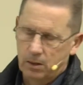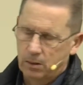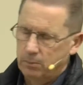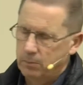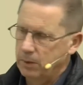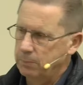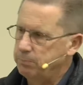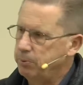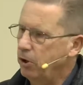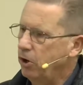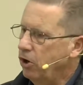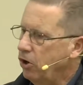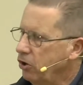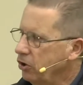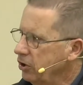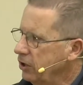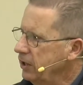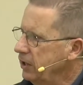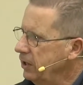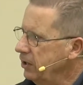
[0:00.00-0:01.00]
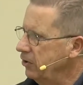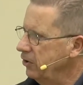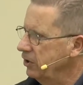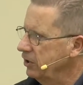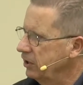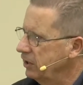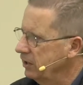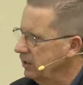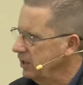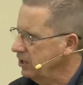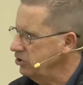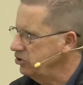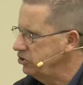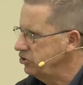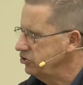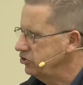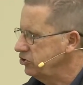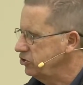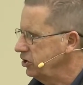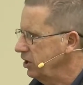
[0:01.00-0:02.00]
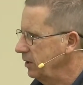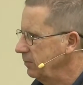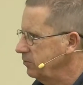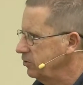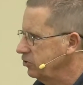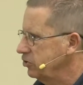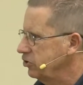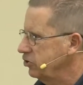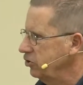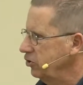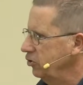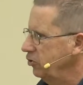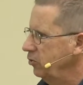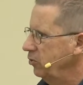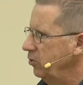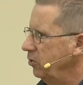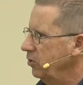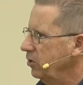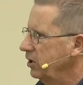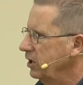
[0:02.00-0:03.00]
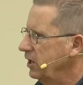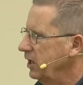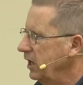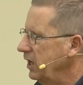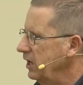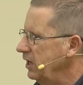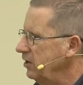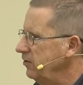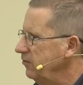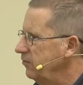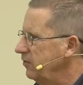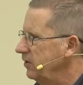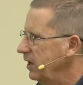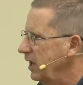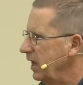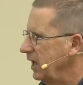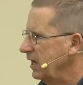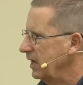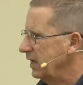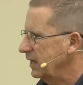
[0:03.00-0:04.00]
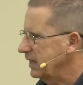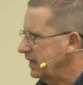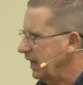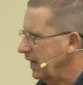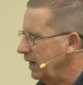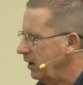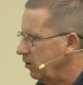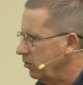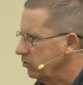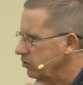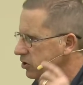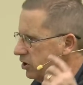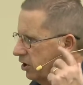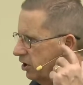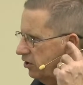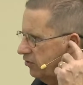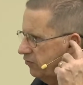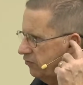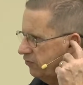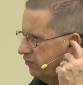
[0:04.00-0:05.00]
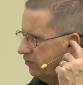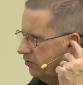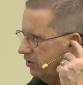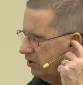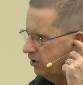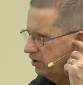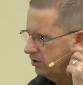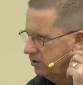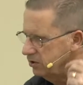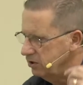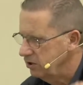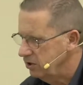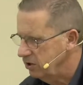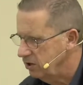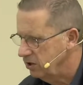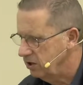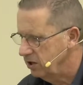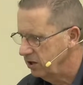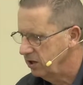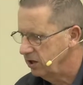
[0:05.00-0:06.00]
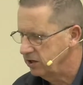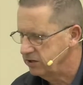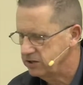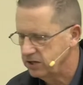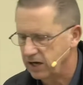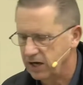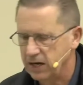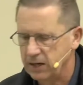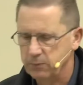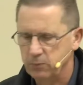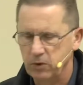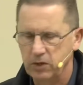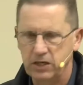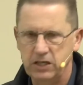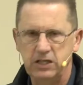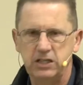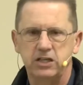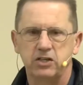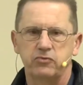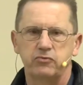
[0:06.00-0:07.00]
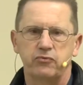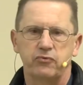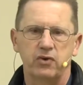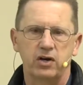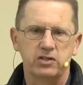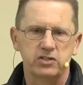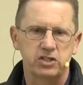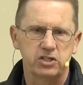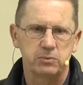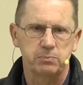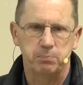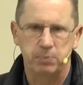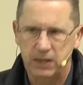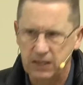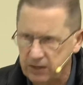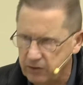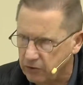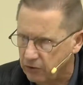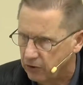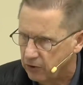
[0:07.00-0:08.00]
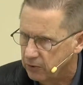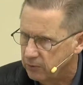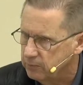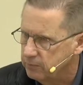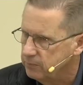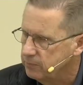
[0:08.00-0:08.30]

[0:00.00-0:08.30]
But Paul, here in Galatians chapter 2, gave an account of a time when he confronted Peter.